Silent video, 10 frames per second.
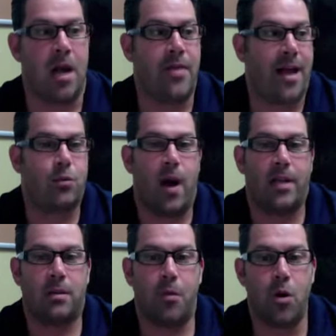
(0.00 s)
And that's why
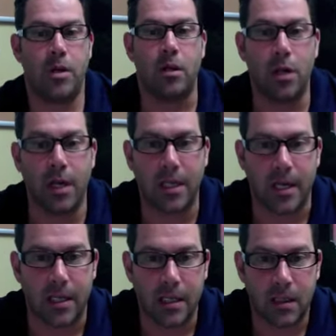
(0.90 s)
it's important to look at
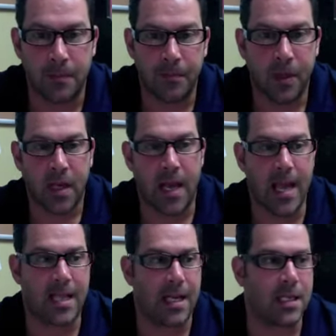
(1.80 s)
this.
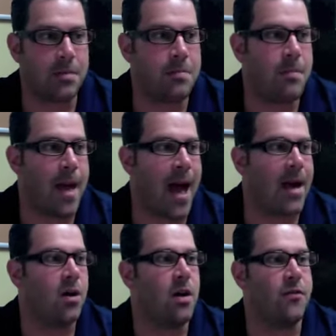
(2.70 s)
It doesn't
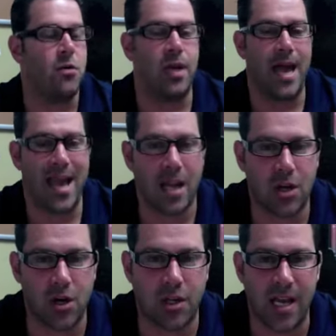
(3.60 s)
matter if you take H
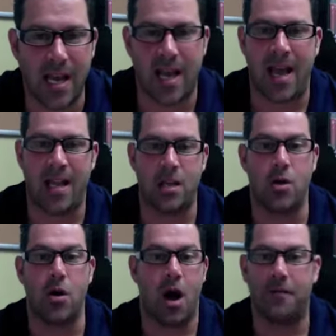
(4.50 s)
R T and
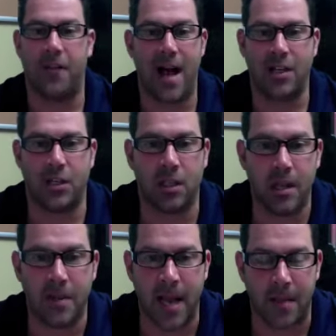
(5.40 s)
your hot flashes
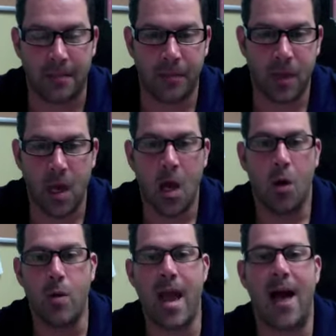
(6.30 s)
eliminate.
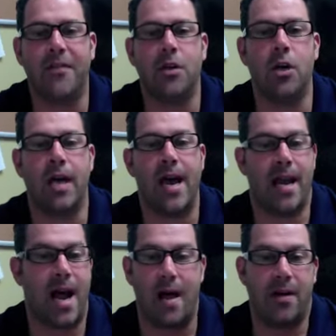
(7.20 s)
We have to look at
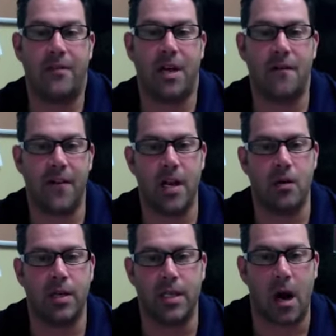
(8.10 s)
it. I, I've done a video
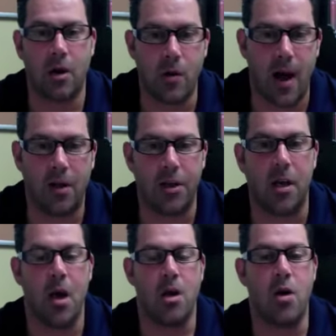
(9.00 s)
on this. Are you
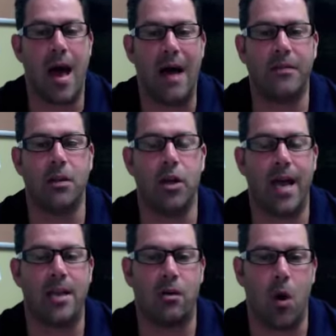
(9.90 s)
healthy? You have to look
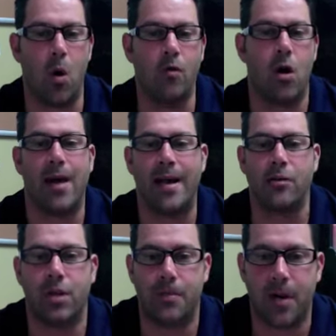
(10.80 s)
at your overall
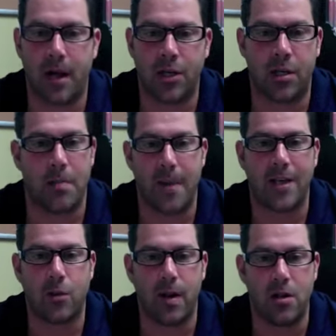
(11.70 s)
energy production. The
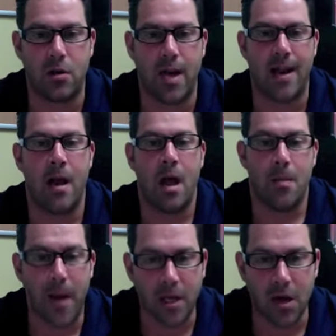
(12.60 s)
best way to do that,
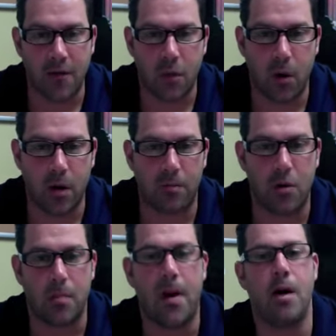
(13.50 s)
based off the work of
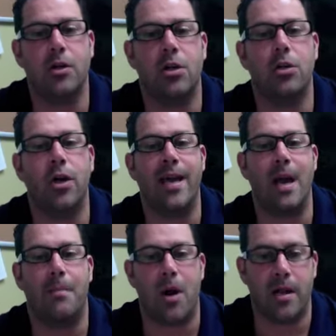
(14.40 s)
Broda Barnes, is looking
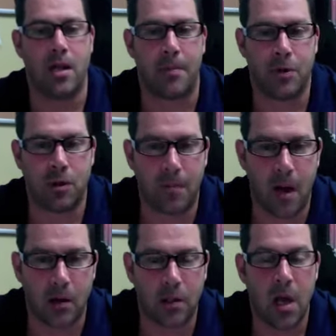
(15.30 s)
at body temperature and
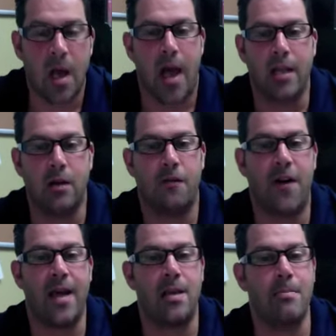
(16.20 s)
pulse. And you'll
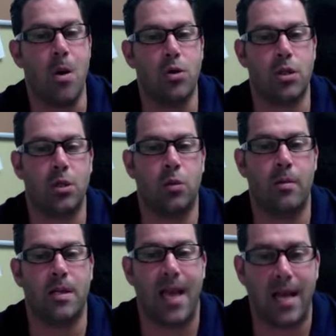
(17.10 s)
find that most of these
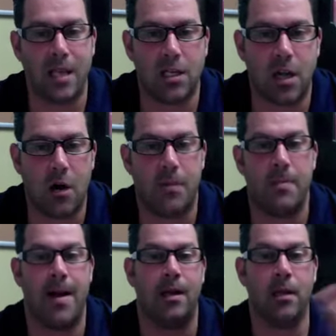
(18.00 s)
women taking this therapy
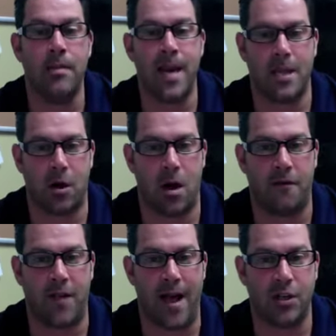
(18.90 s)
might eliminate their hot
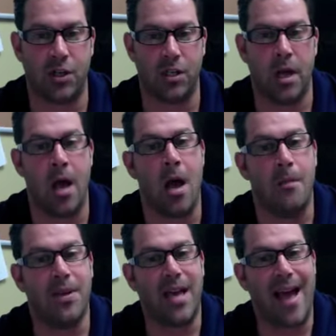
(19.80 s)
flashes,
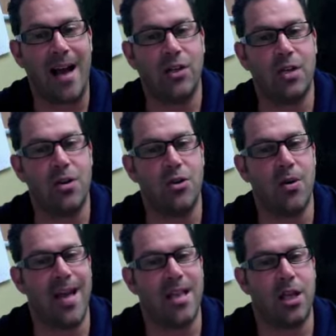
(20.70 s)
but they actually are
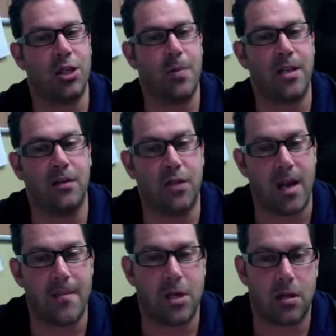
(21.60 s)
doing it at the expense of
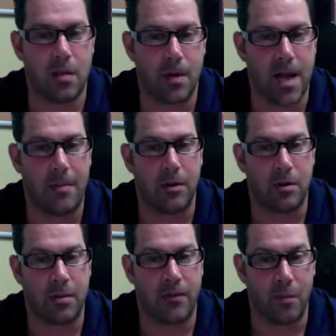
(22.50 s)
damaging their
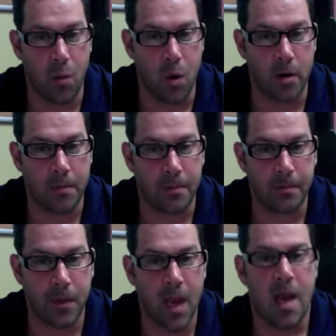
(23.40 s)
metabolism even more,
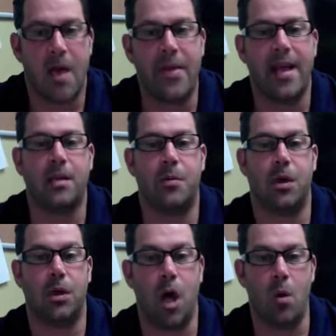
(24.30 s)
and they end up with a
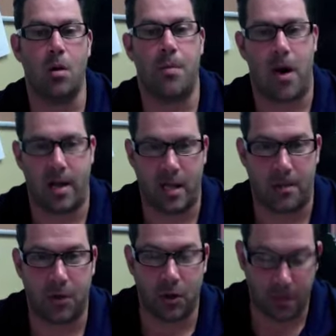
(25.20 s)
lower body
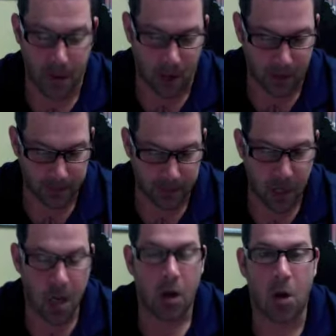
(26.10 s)
temperature and pulse,
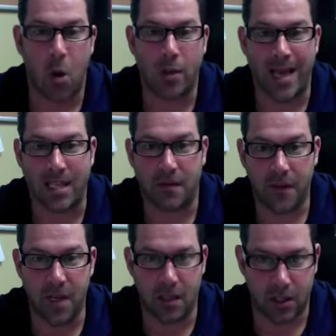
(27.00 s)
cold hands and
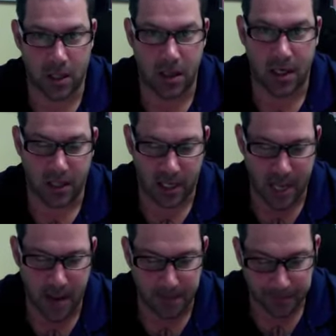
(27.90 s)
feet and things like
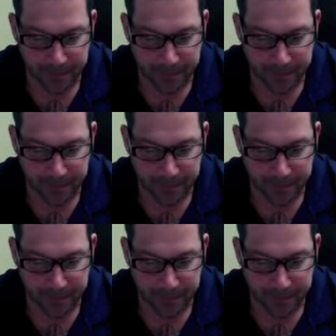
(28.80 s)
that.